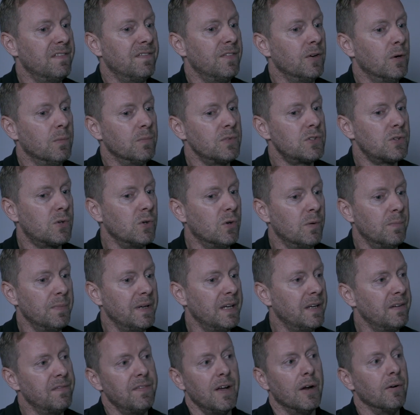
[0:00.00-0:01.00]
film school and
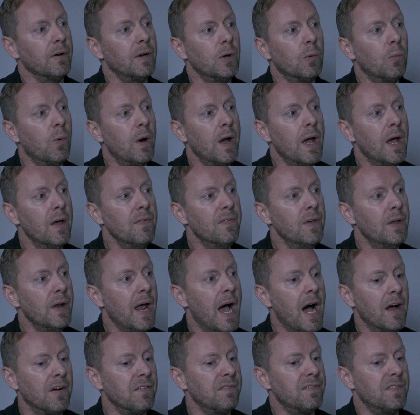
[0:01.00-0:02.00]
being very aware that
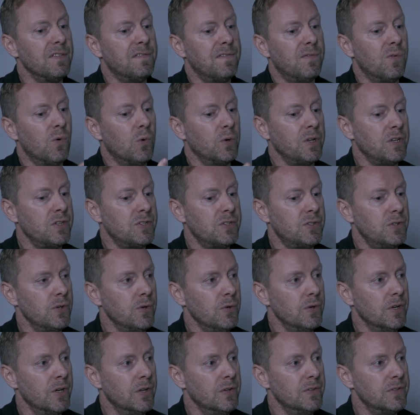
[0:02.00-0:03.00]
out of the 40
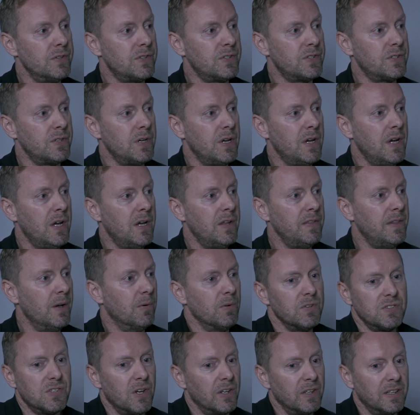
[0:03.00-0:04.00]
students, mm. there
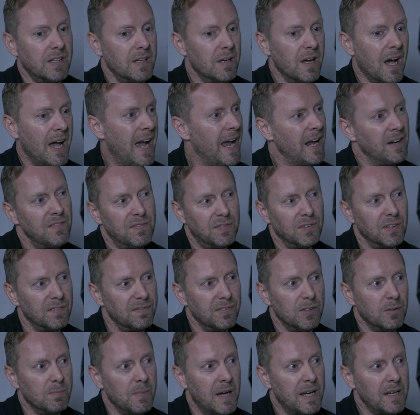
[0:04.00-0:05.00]
was only a handful of
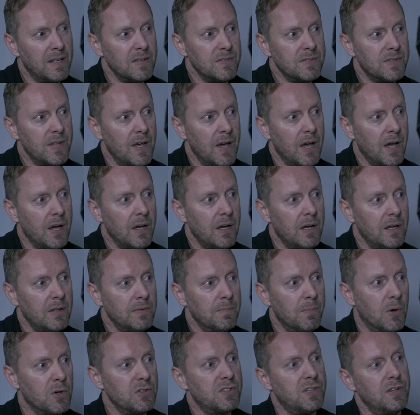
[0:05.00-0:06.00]
filmmakers there.
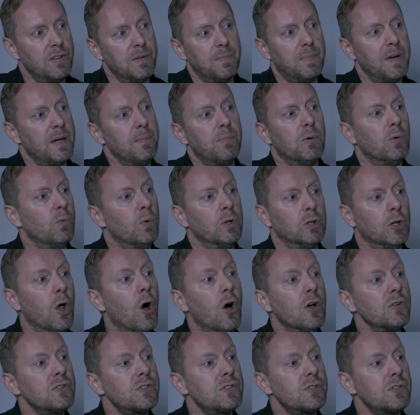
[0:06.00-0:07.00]
Most of mm. the people were
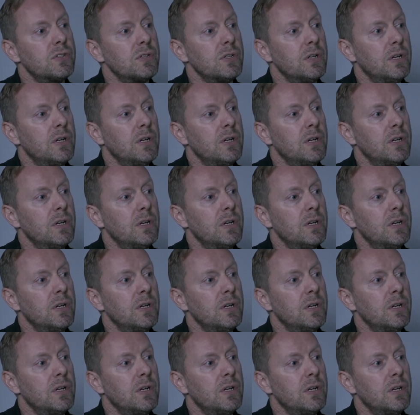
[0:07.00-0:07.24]
lost.